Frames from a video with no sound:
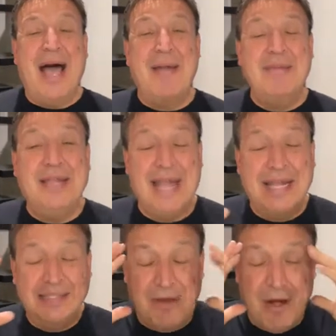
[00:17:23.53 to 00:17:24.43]
I
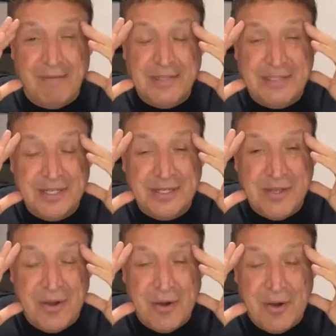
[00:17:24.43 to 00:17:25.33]
began to all of a sudden
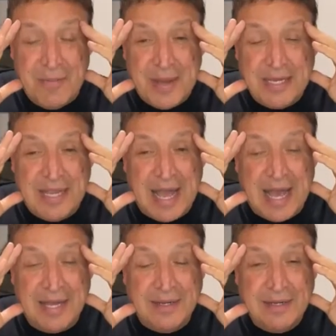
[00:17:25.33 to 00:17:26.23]
go, oh my
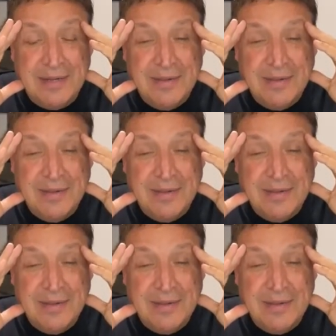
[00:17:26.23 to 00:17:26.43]
God,